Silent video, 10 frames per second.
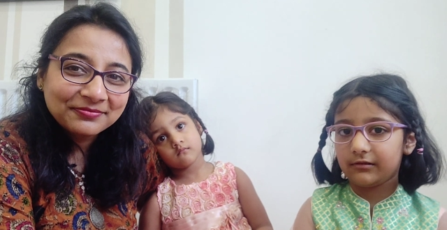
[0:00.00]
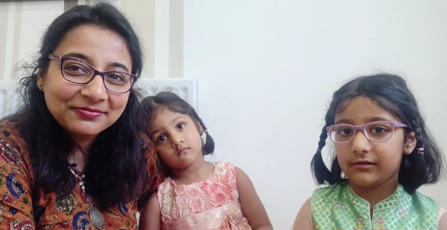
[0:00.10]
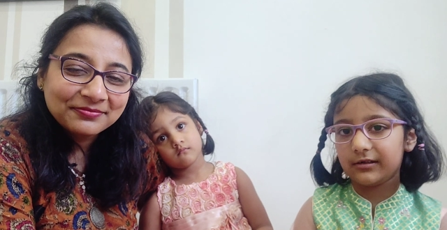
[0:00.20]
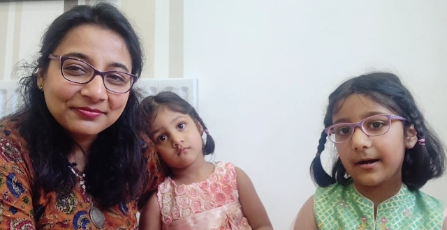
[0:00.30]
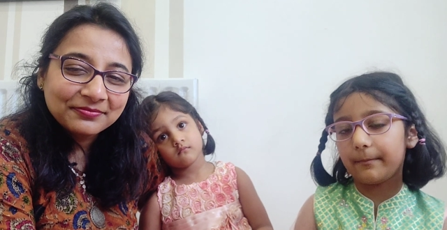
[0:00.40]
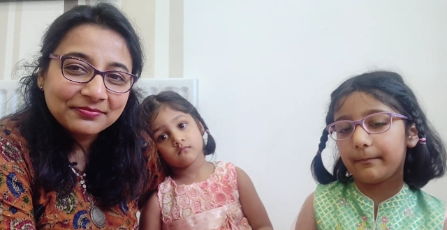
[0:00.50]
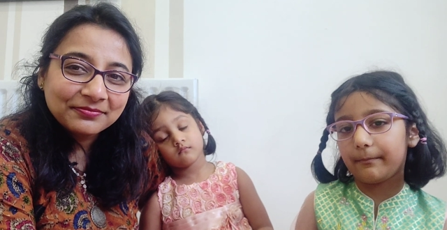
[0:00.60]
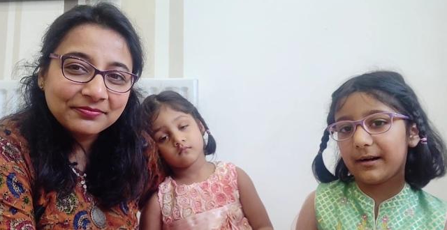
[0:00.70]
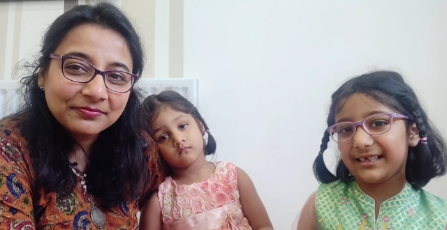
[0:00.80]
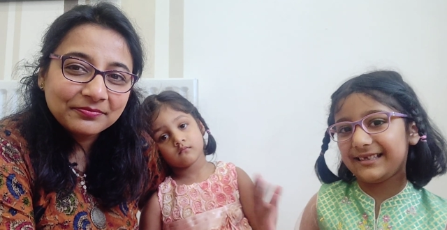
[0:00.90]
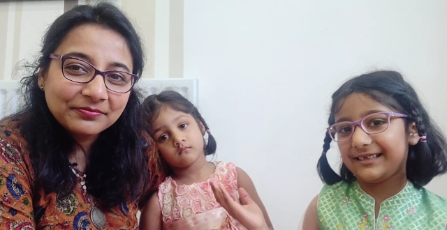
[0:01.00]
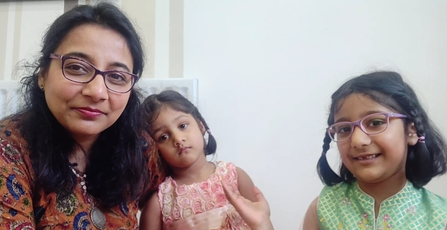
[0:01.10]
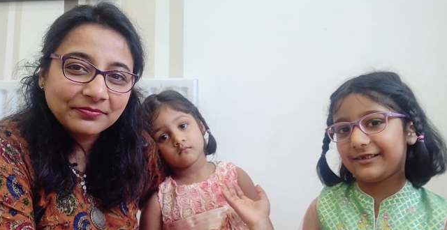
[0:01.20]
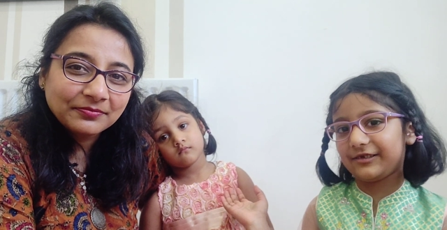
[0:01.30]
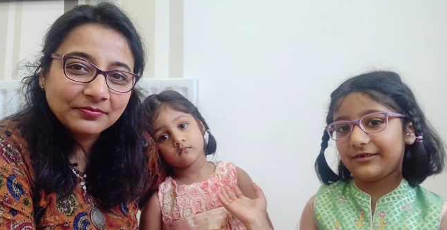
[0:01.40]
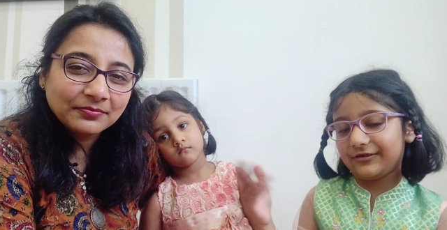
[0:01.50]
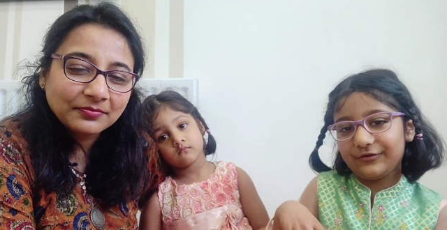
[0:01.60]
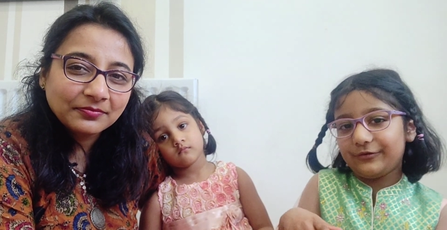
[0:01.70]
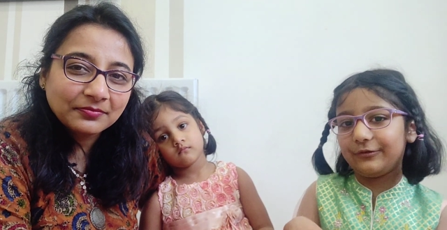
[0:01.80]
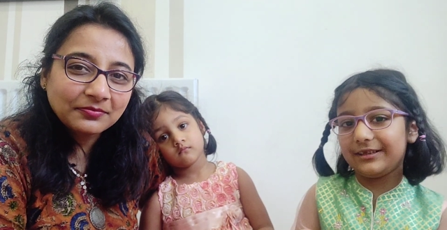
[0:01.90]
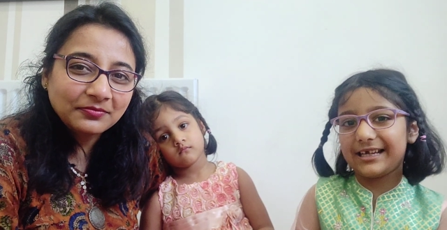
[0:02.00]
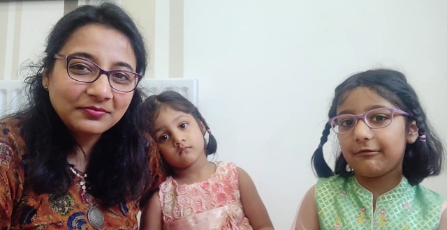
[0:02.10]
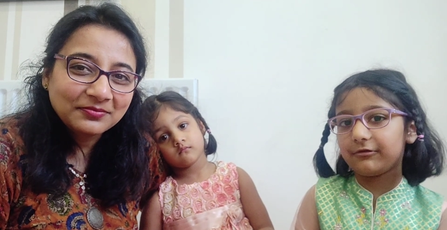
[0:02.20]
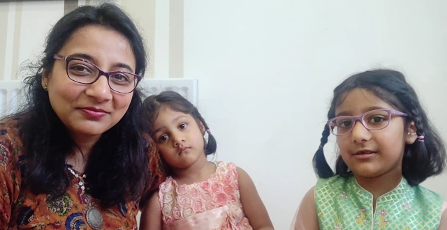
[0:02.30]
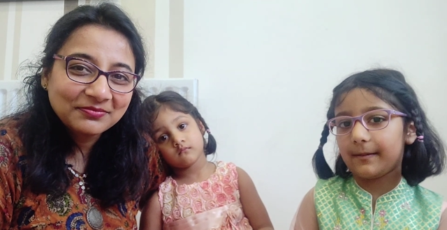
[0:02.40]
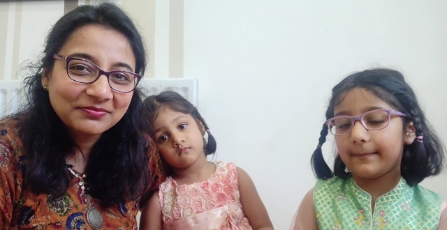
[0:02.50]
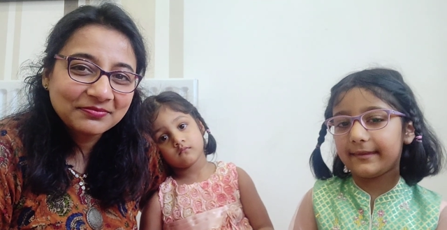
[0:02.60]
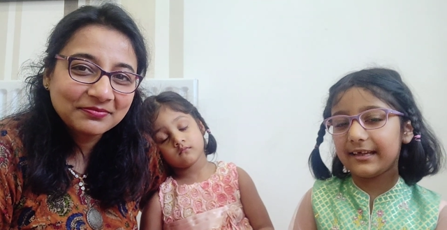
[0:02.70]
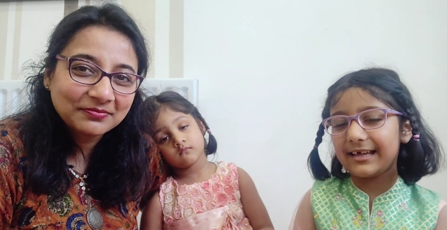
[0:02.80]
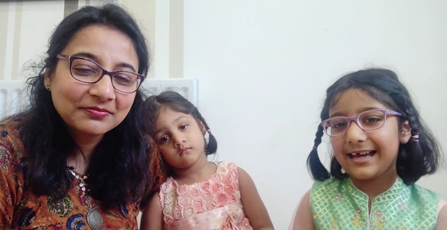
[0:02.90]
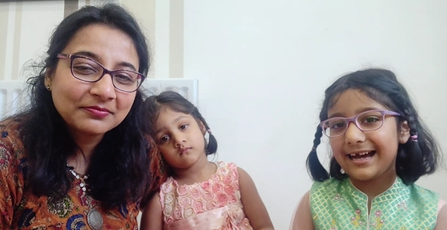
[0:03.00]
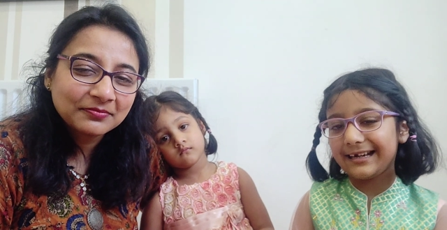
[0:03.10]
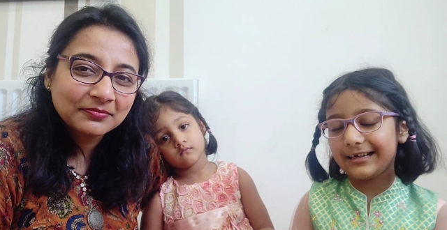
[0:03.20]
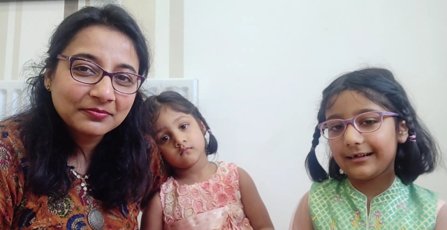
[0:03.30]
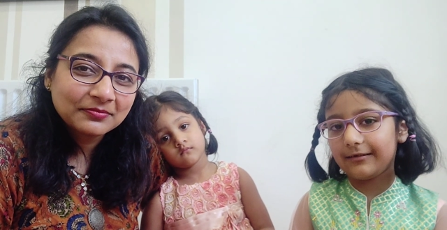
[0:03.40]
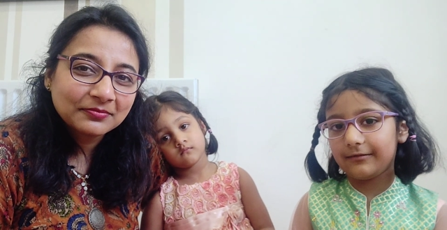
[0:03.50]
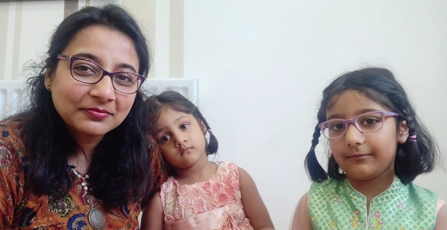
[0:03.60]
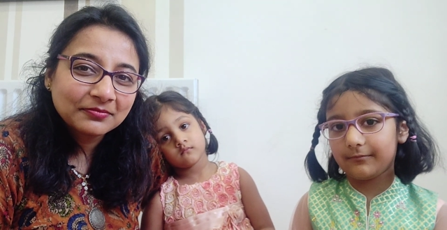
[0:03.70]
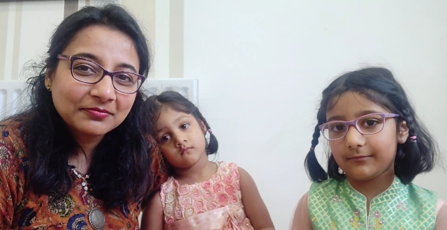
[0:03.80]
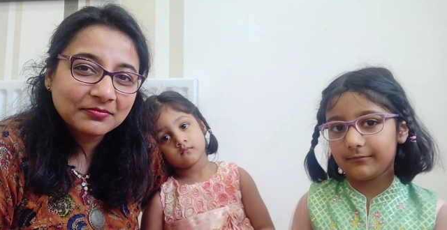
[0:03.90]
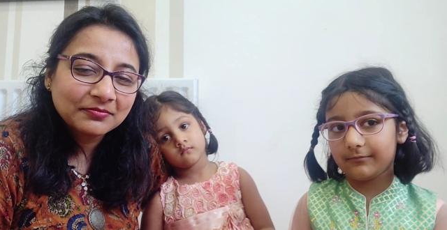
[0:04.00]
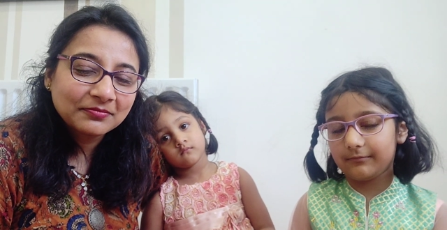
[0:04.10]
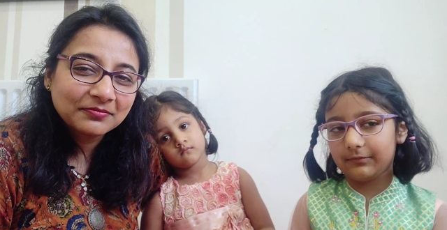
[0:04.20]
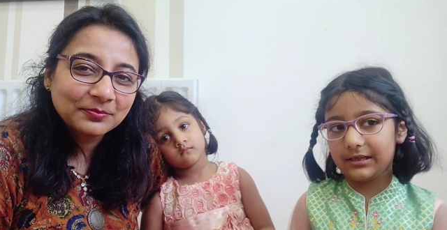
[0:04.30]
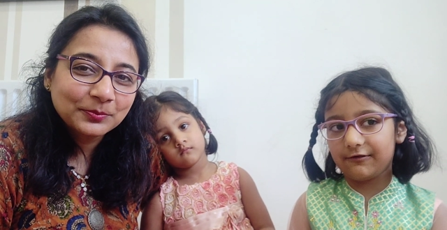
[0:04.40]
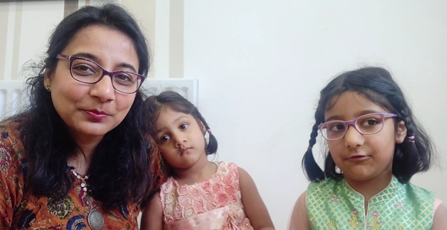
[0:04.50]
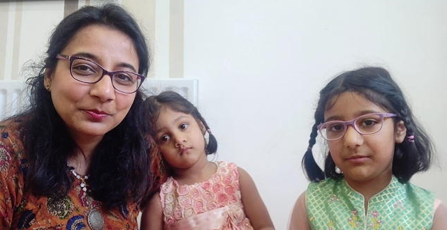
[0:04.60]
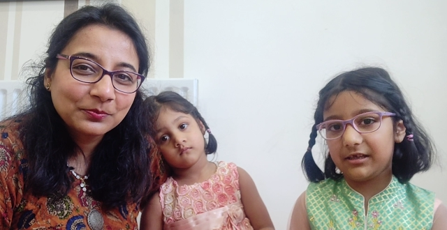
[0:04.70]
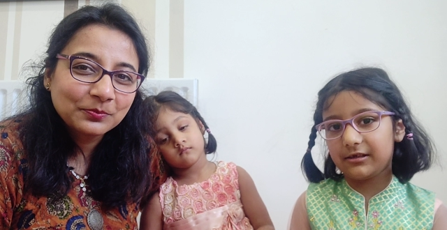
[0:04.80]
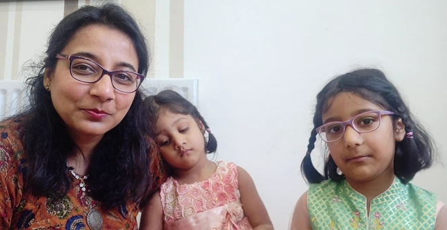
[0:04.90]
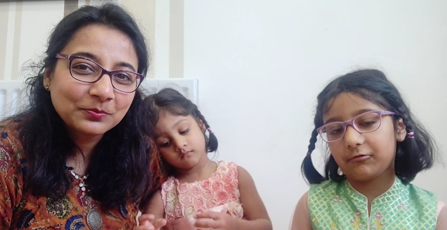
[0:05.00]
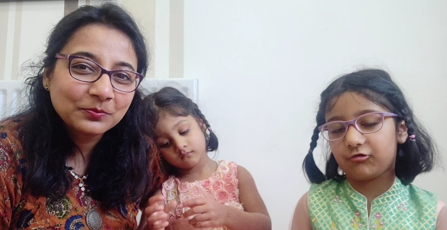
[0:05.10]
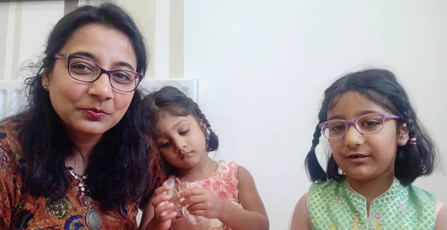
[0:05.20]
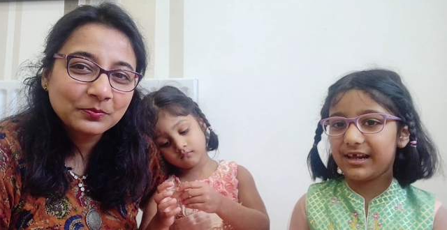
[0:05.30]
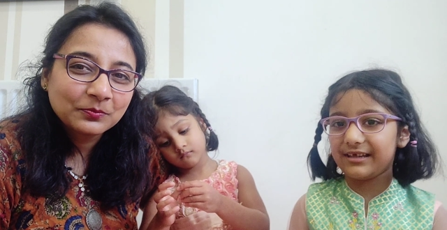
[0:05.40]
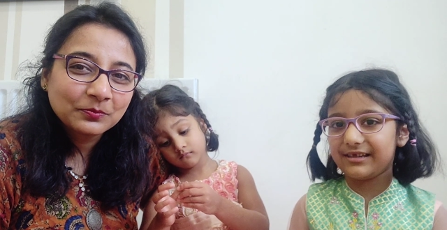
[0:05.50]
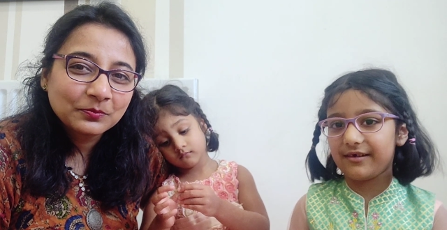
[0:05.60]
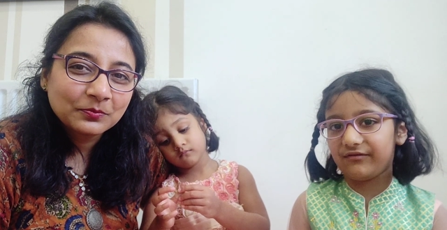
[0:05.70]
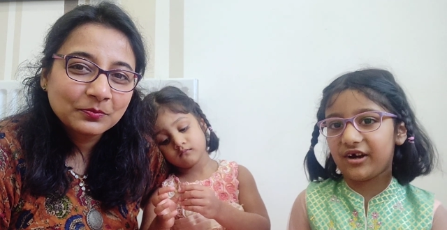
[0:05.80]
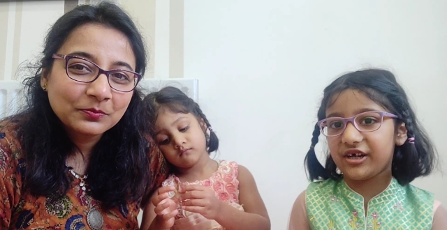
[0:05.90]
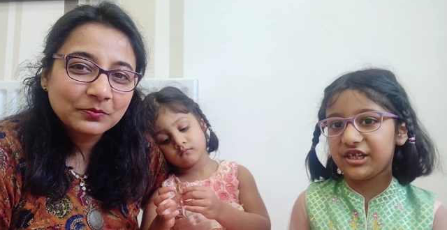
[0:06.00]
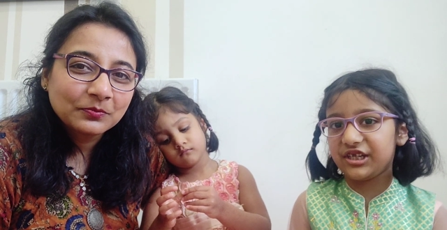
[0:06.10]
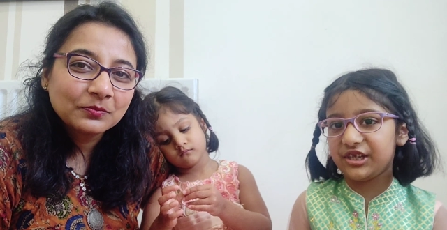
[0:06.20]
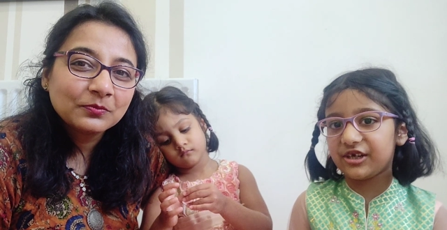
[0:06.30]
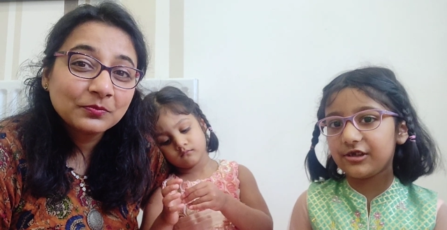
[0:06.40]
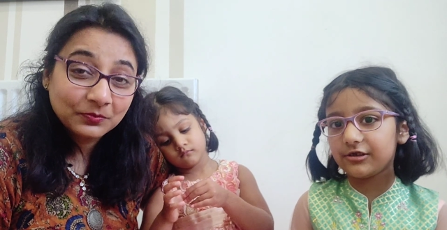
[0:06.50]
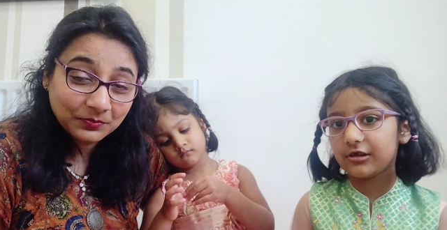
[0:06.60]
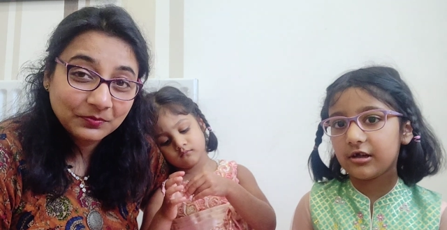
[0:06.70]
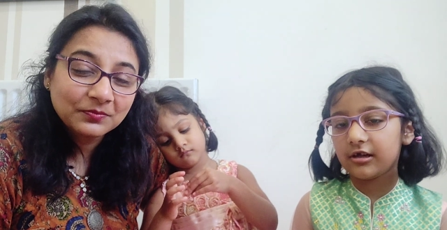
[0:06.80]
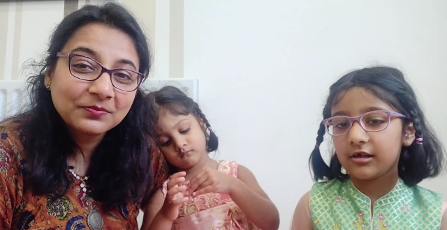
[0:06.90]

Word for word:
Speaker 1: Some my sisters called out something that gives me some creative ideas.